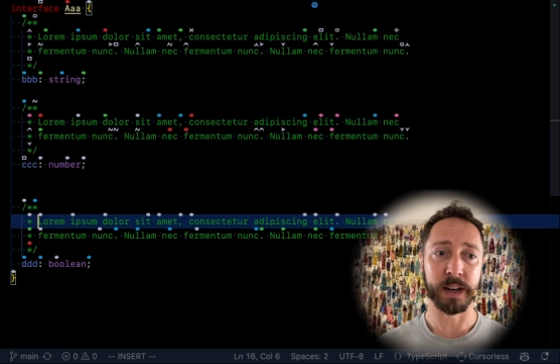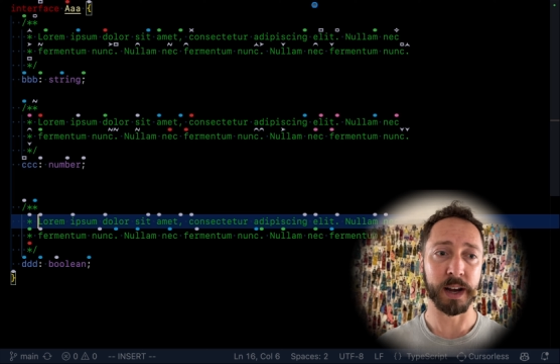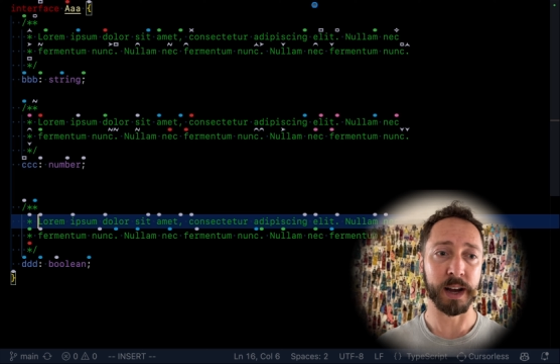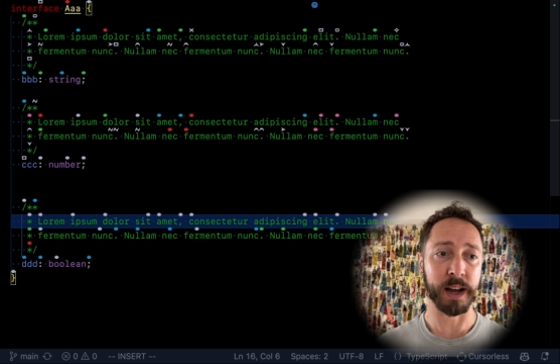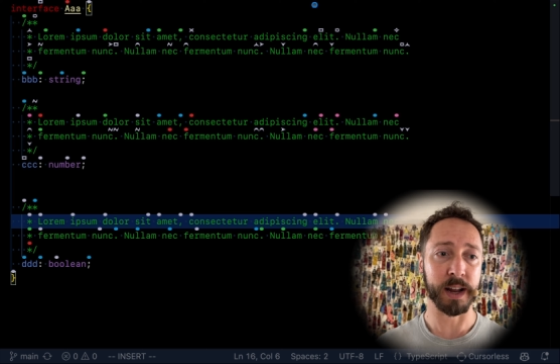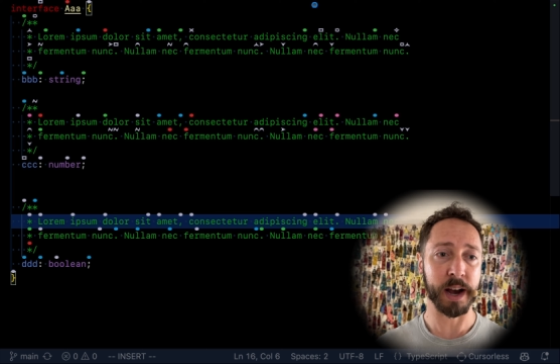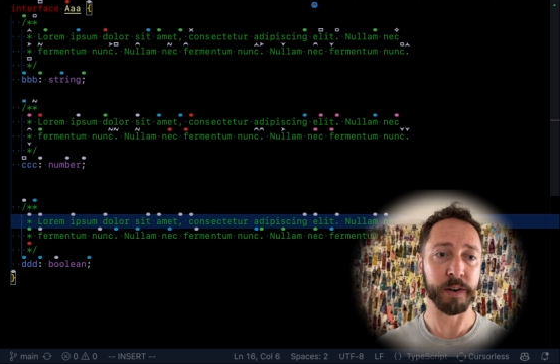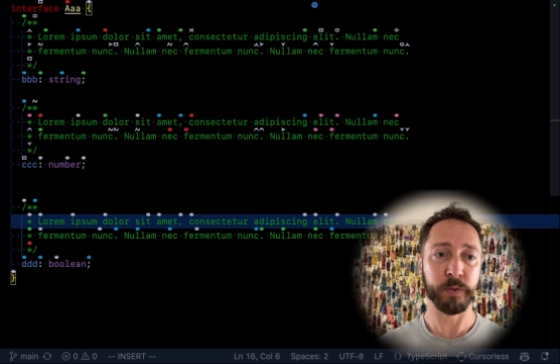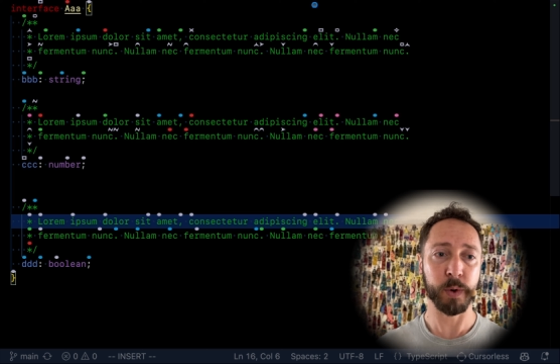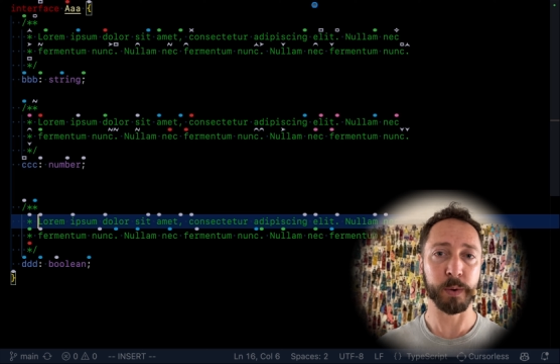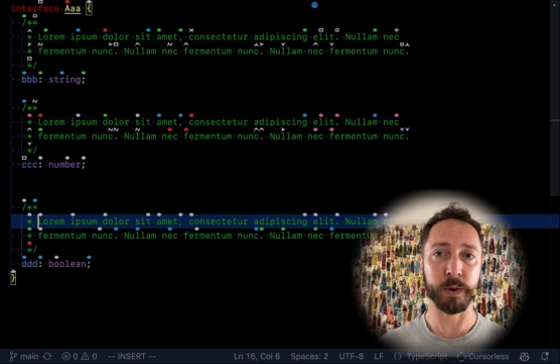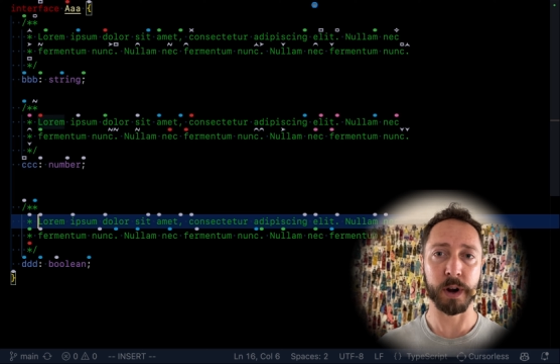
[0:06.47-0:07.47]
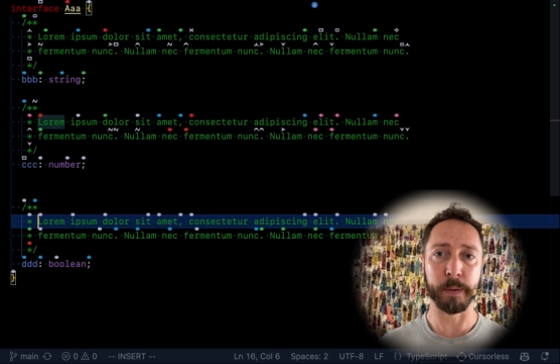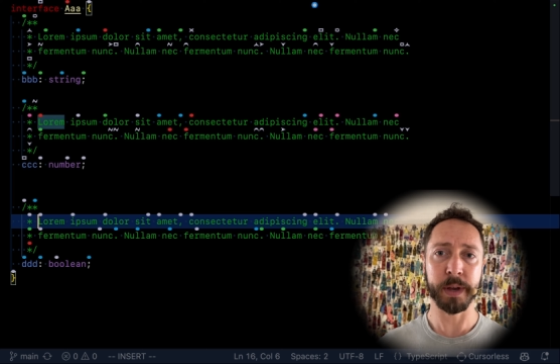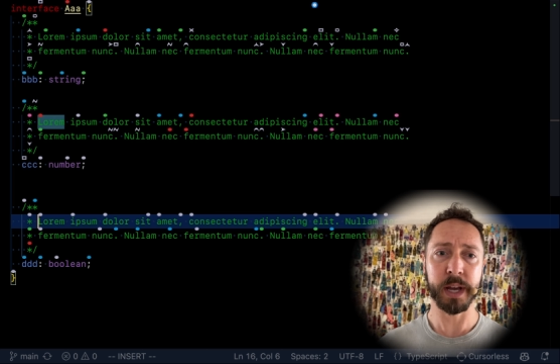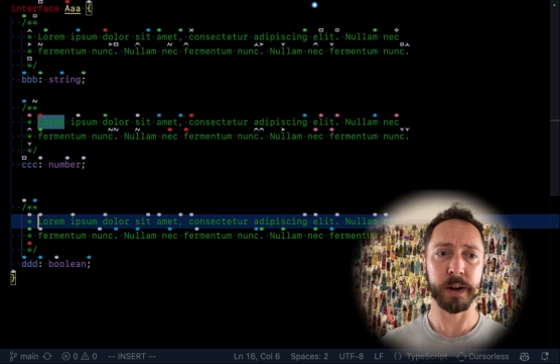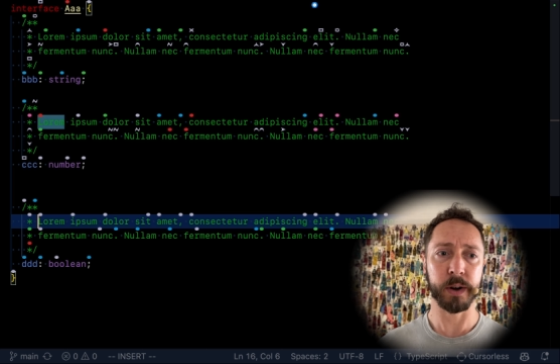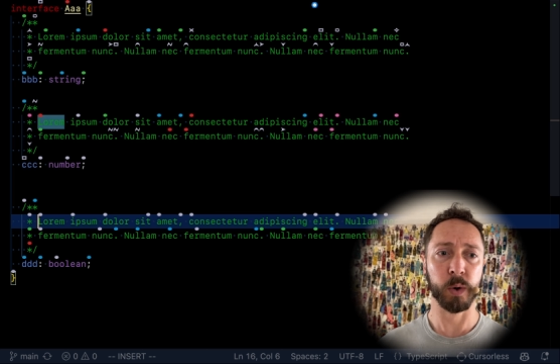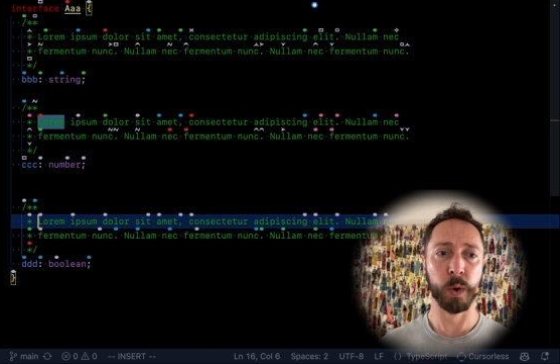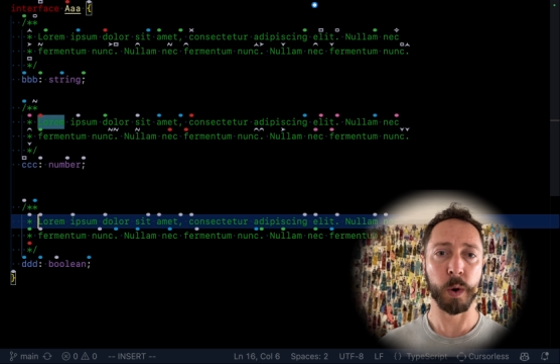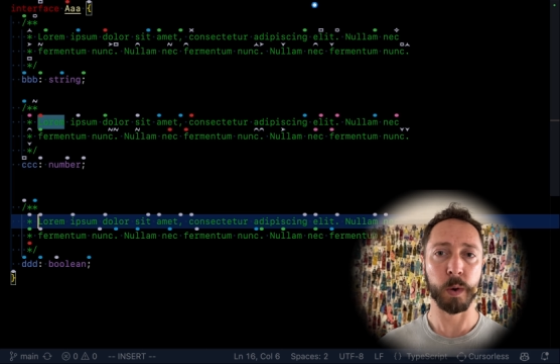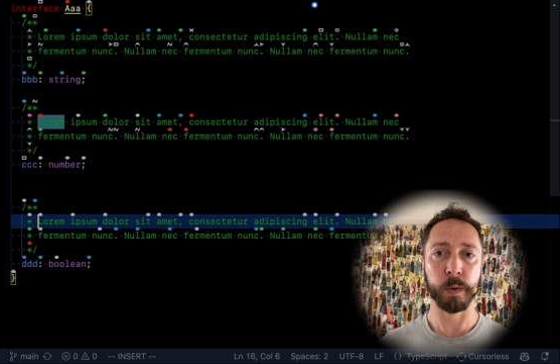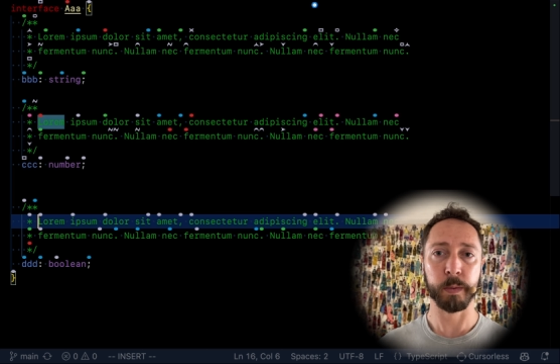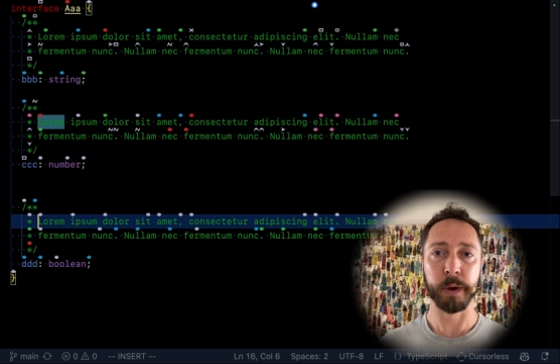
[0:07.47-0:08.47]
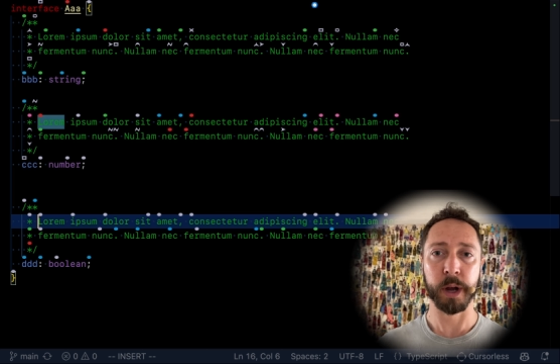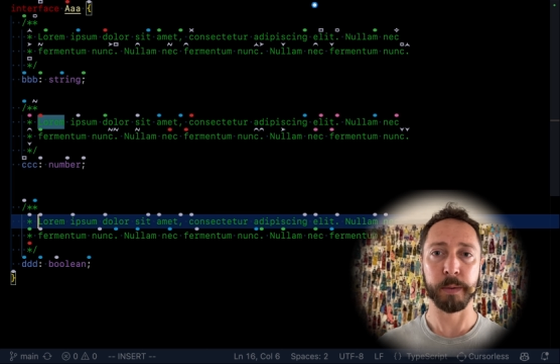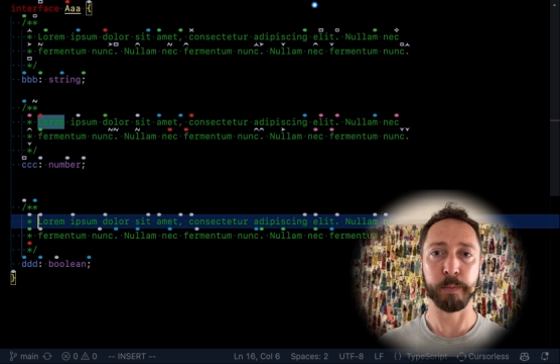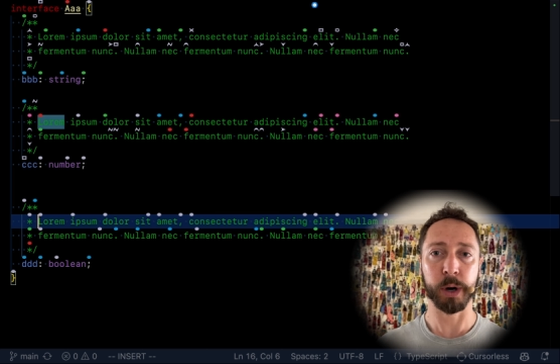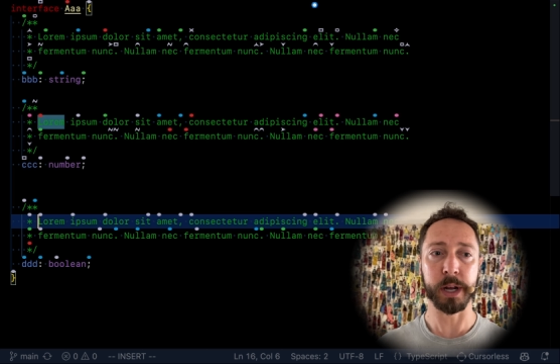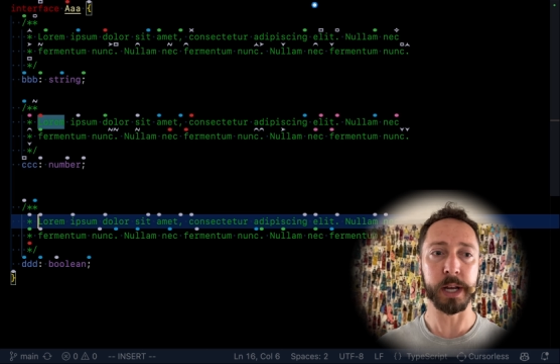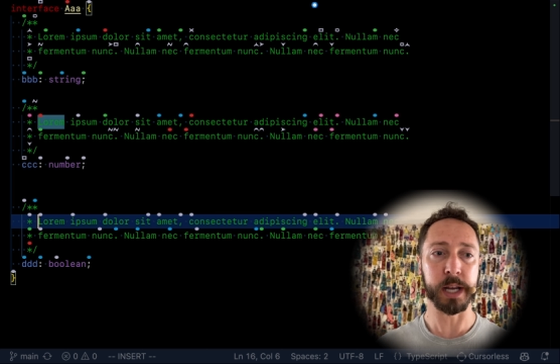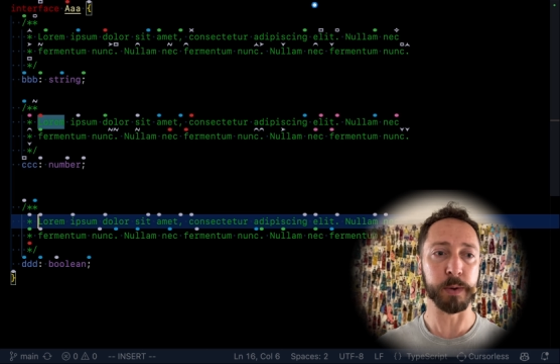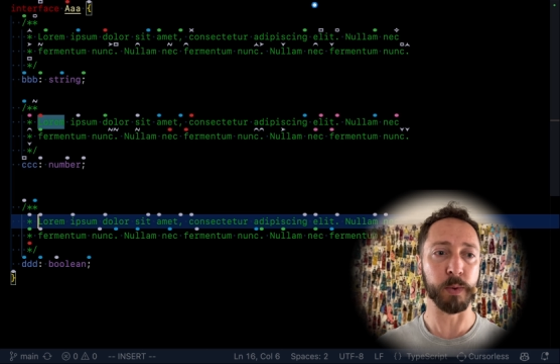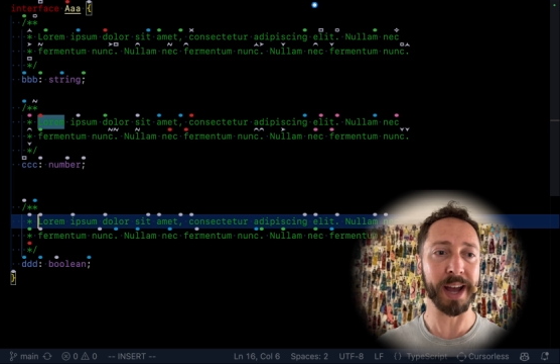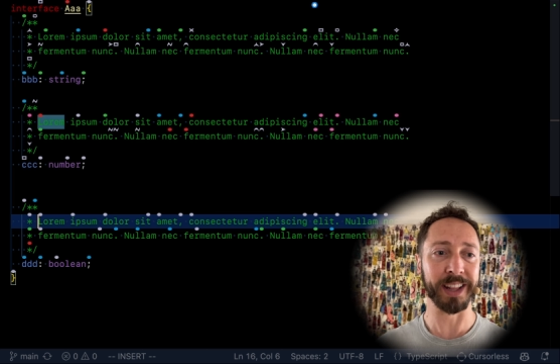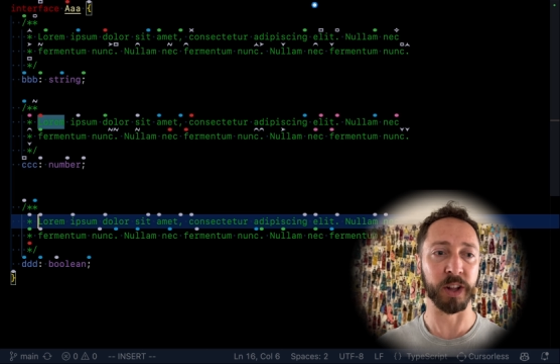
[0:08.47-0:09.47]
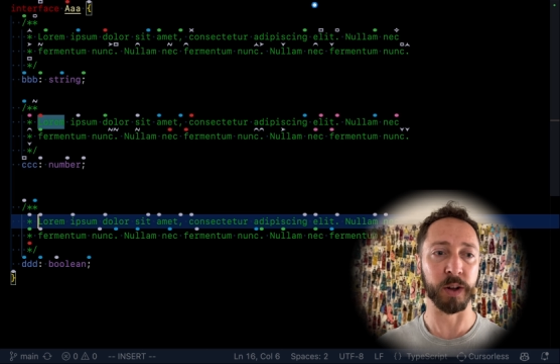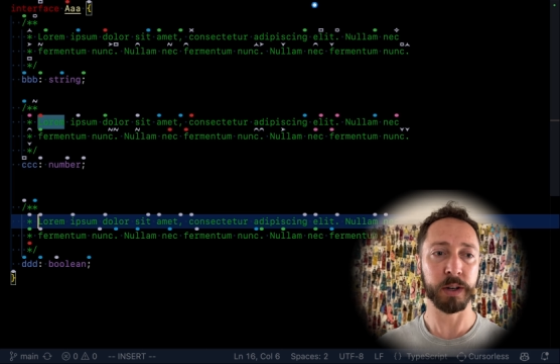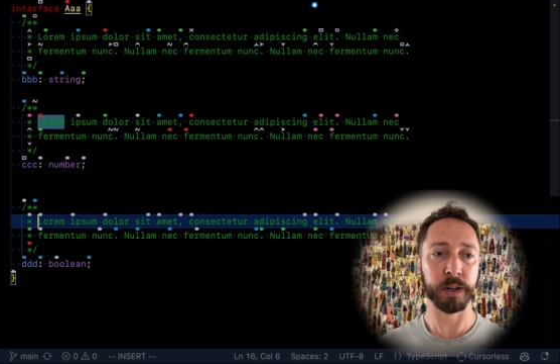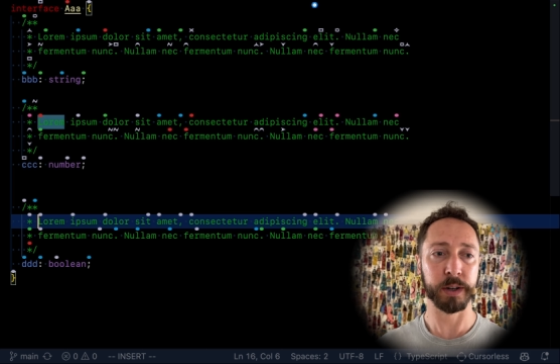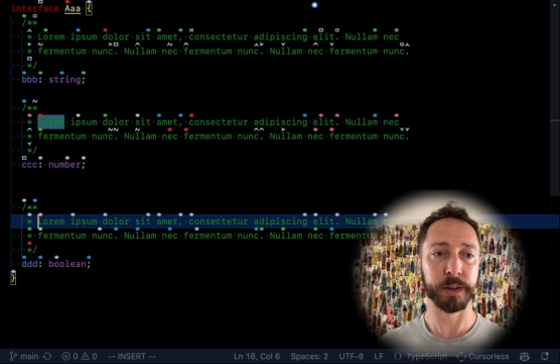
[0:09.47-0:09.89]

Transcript: Now, if we were up here, pre-red look,